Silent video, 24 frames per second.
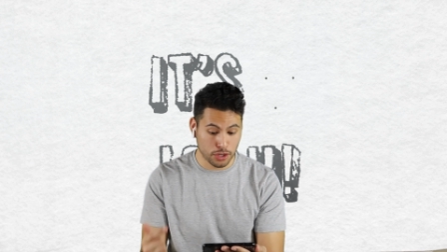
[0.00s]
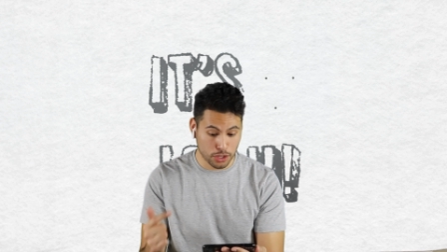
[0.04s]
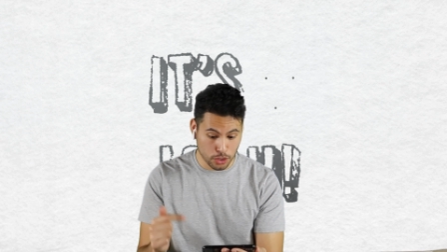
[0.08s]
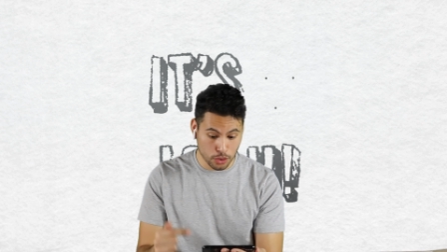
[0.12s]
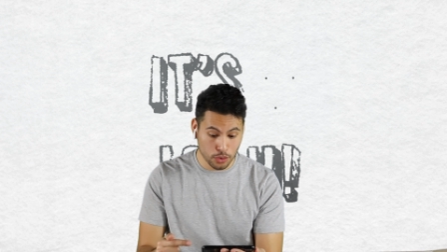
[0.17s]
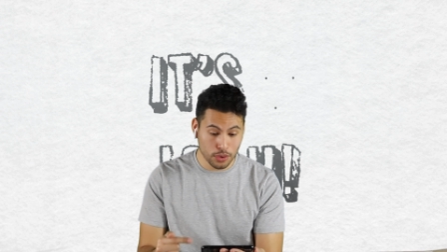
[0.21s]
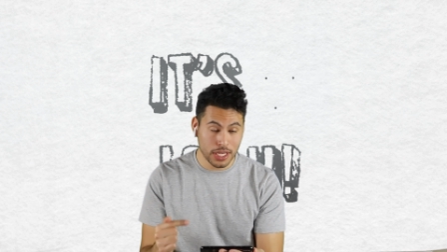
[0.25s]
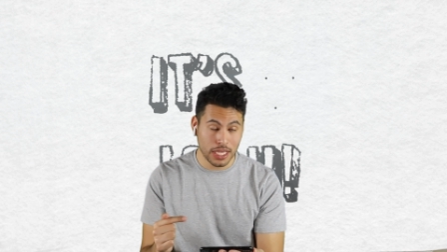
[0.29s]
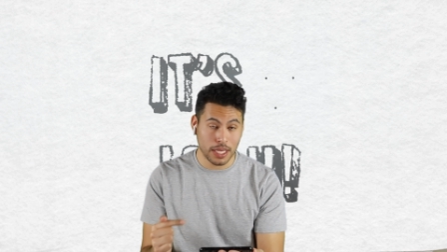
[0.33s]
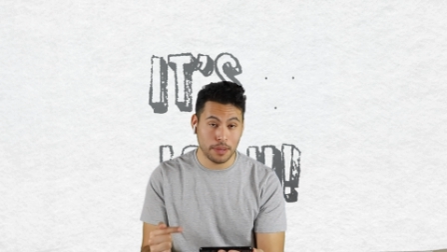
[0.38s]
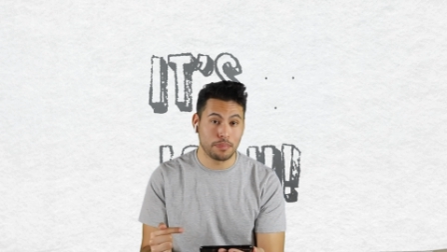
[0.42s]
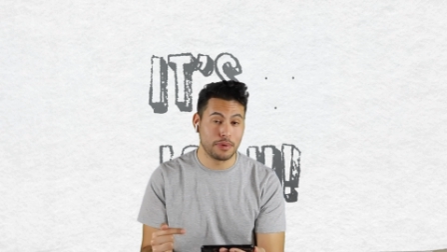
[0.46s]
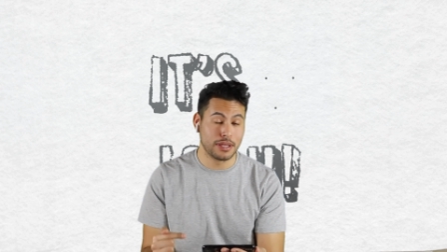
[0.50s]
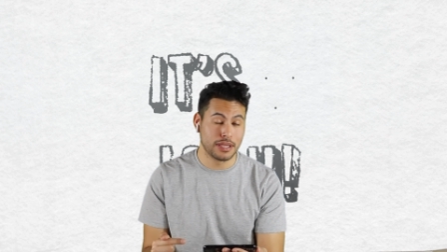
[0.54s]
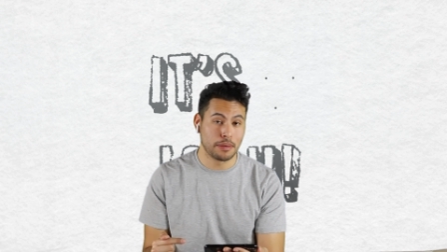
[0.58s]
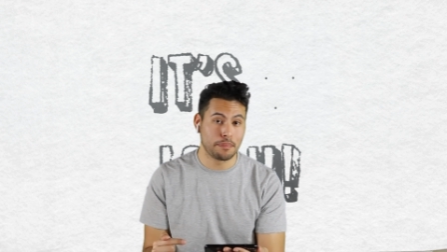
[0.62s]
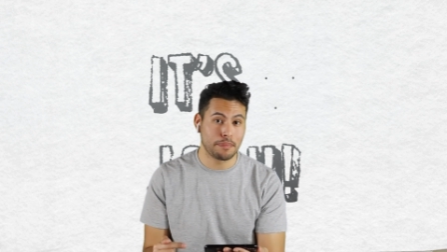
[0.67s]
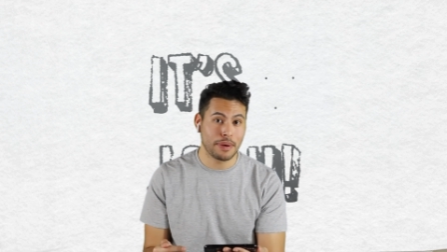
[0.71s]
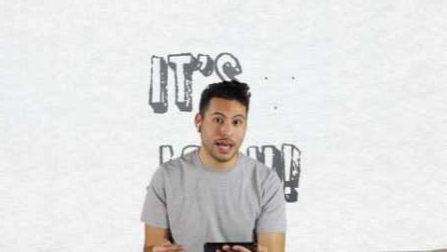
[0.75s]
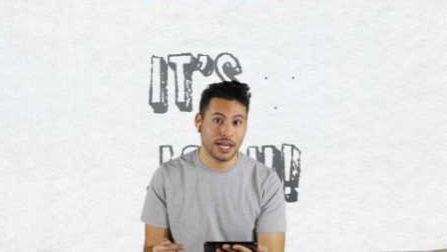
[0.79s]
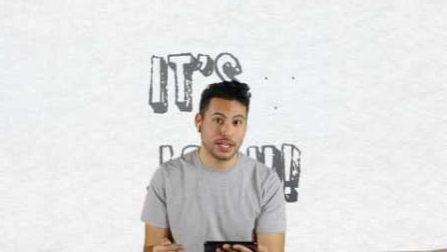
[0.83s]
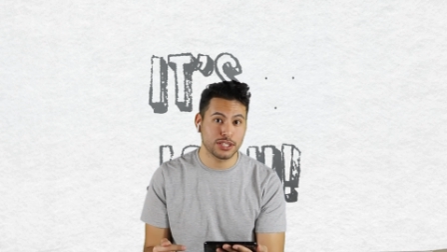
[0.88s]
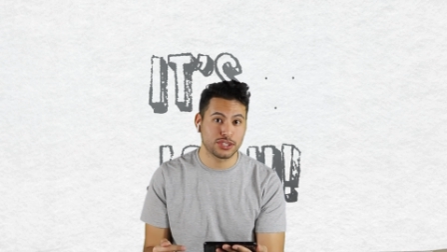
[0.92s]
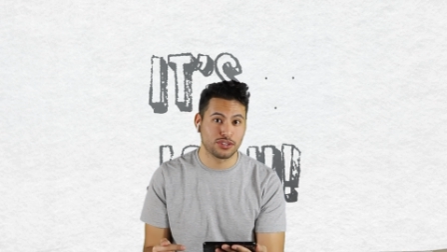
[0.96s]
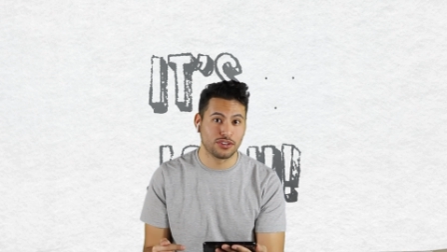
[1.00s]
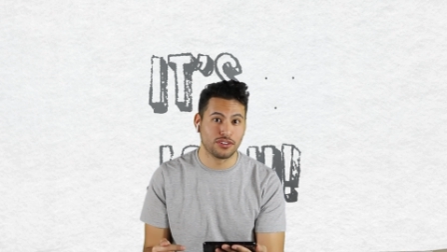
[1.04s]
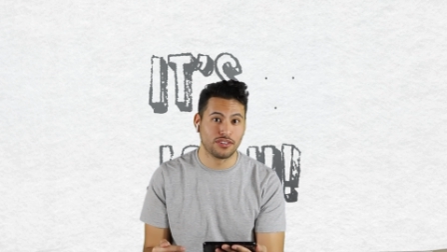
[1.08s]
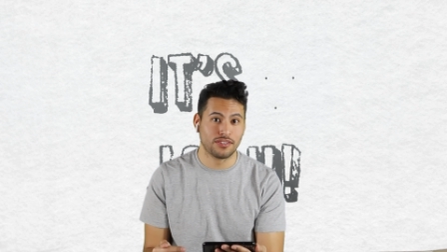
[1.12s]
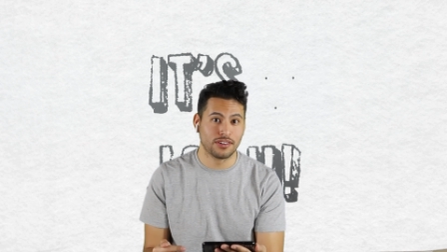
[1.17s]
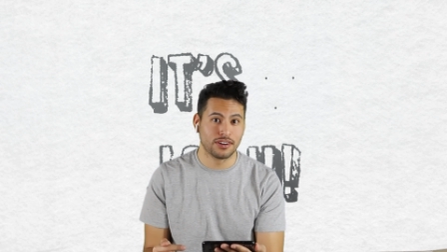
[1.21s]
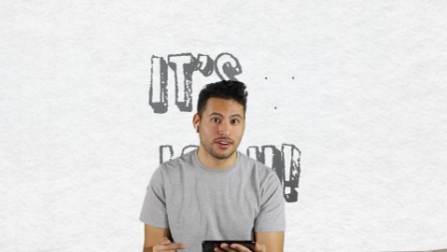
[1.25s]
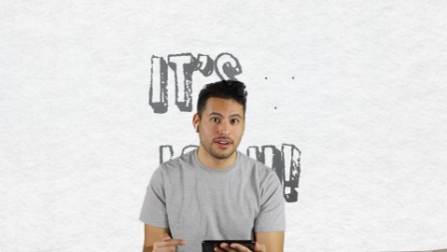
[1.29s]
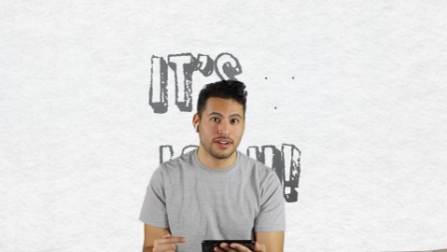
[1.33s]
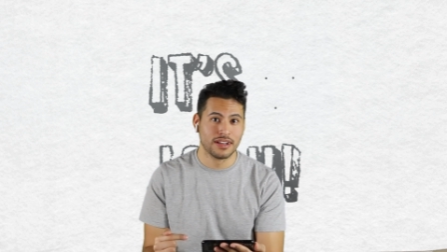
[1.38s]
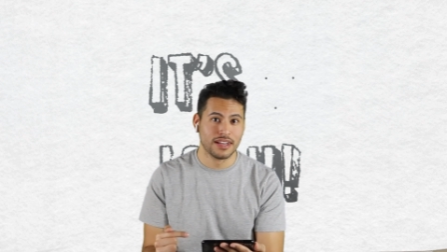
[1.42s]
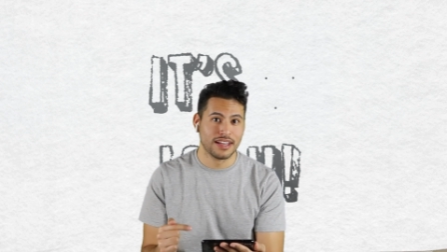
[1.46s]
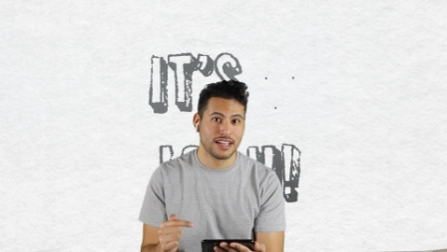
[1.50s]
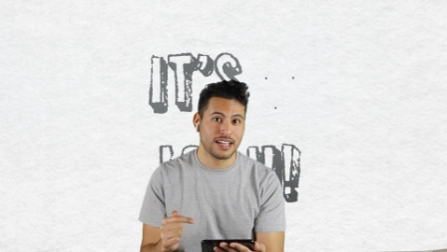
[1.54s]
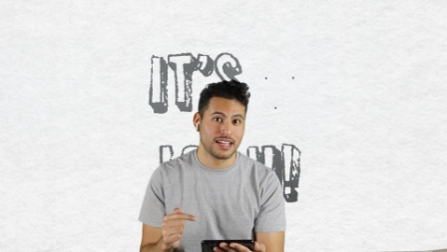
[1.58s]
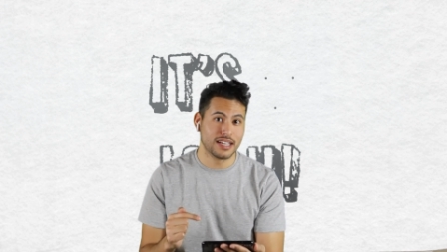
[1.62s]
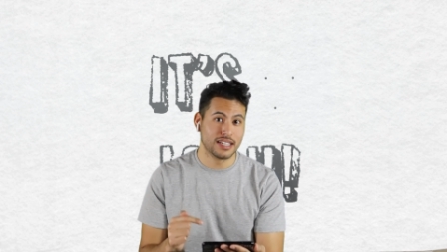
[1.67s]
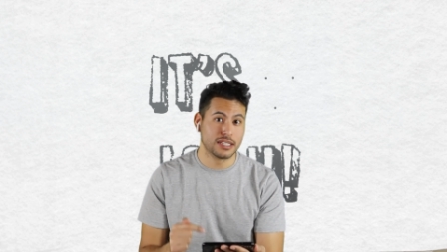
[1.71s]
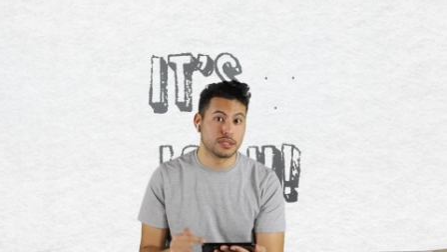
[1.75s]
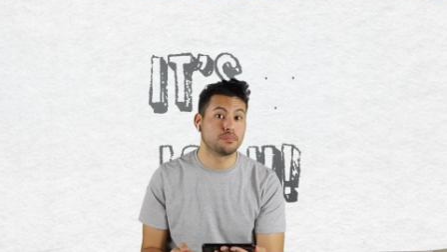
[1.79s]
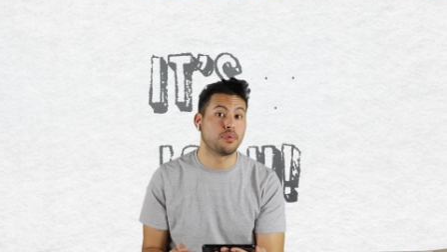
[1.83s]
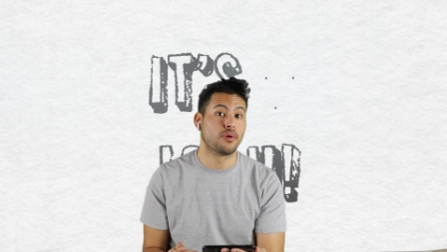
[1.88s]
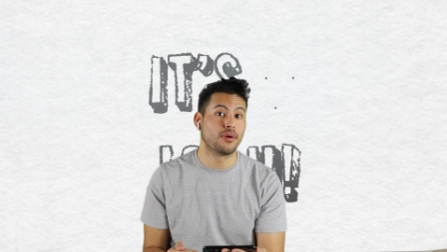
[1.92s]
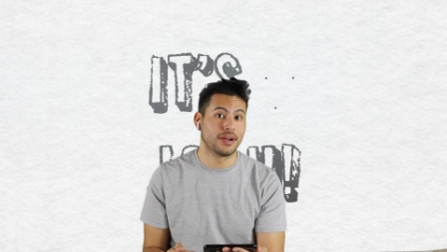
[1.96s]
you keeping the Passover
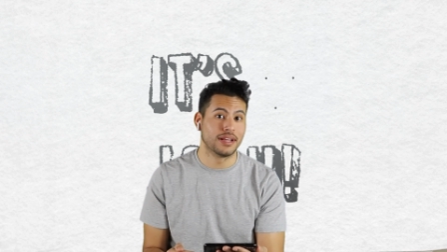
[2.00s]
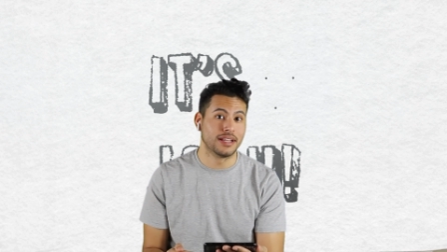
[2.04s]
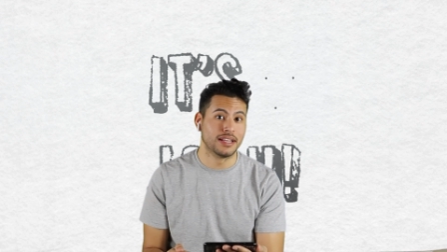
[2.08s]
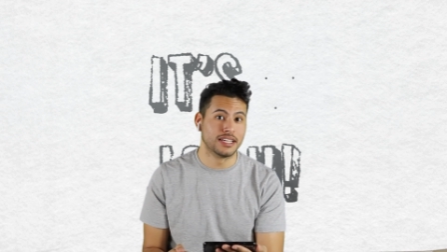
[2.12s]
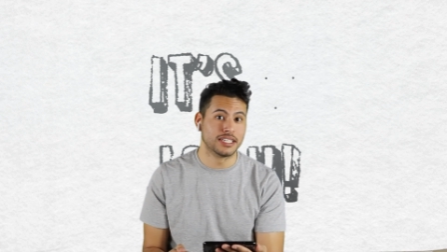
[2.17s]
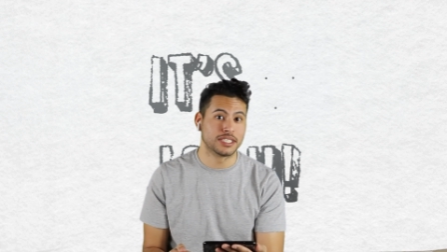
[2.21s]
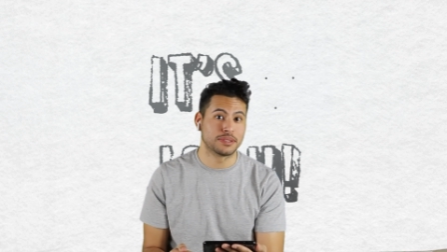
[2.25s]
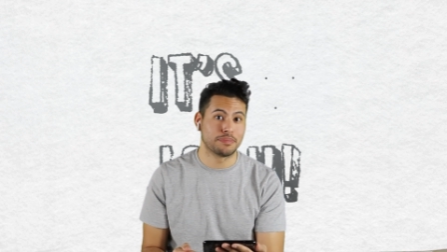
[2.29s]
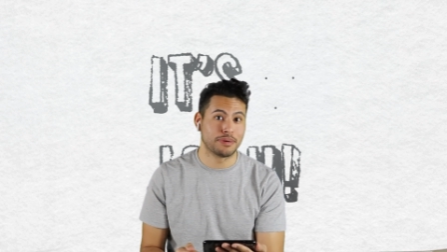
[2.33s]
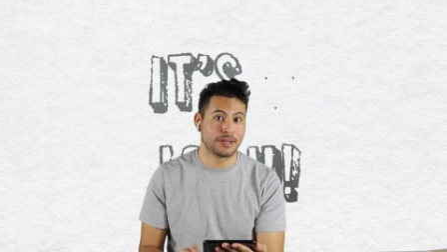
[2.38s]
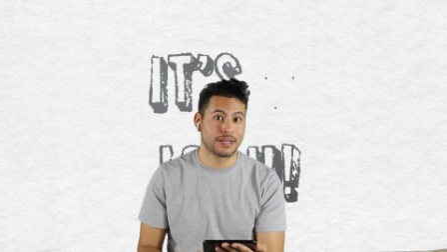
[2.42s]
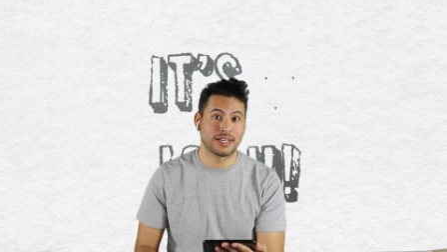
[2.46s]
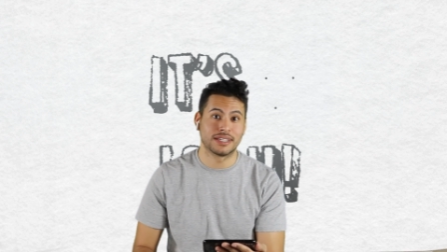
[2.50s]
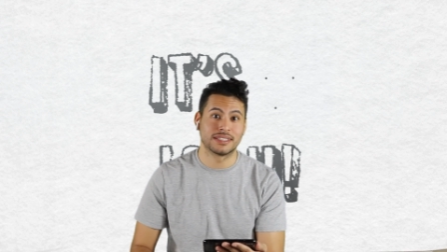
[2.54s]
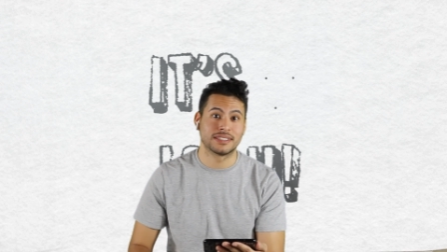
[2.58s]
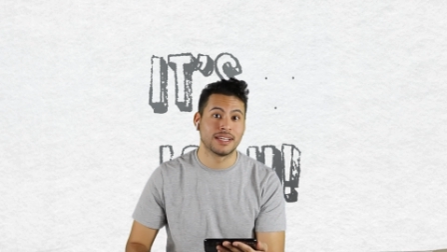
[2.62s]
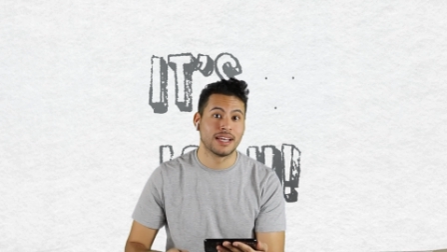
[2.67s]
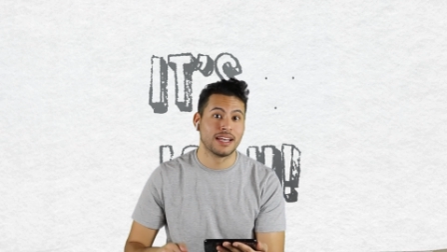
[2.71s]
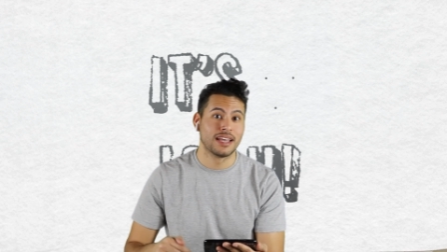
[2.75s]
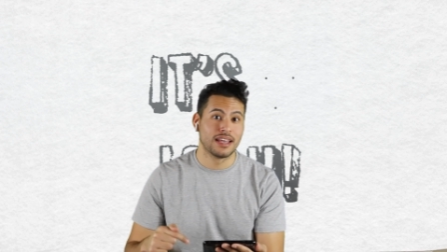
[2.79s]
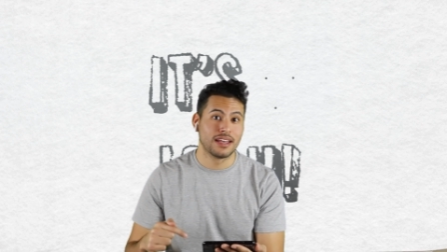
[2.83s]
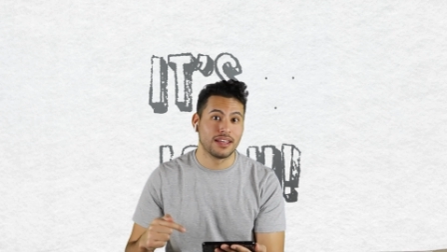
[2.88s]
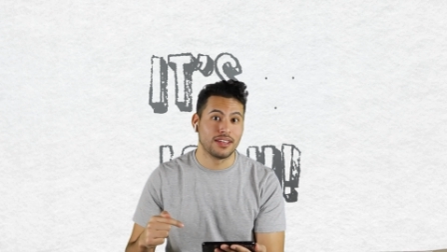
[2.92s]
is pointless because